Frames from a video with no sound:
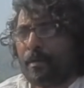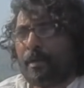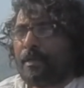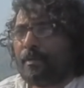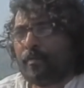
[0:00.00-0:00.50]

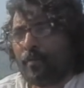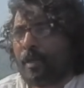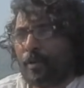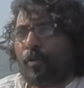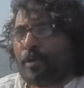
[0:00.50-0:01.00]
he
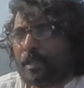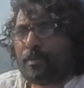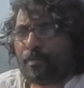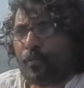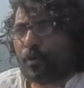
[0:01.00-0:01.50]
only wrote
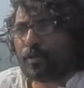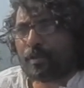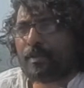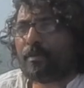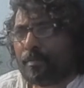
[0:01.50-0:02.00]
his
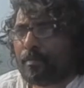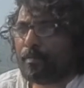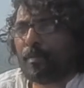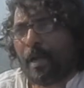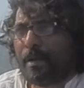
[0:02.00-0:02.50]
books.
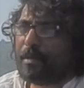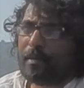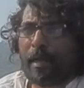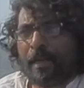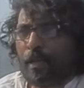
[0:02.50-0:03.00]
And
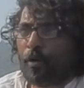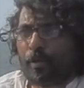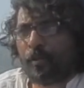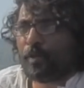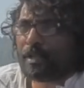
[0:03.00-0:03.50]
any
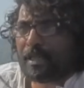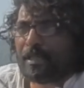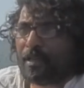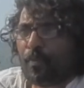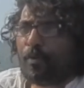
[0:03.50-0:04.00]
author who has
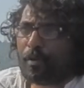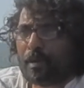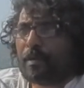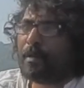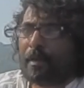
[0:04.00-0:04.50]
written a book
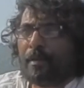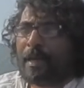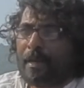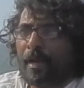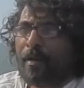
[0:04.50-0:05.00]

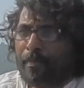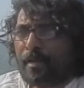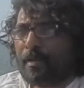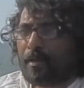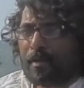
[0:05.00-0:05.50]
can help
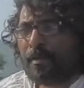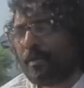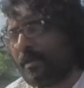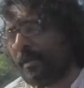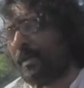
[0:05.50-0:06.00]
uh,
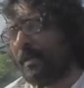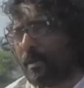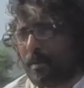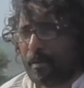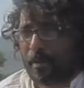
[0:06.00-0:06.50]

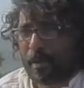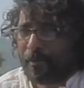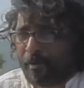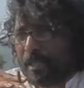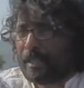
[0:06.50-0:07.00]
uh,
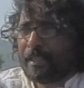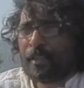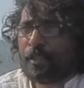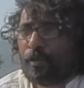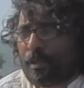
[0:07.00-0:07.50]
converting
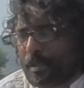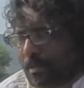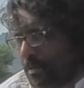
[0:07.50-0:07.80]
it into a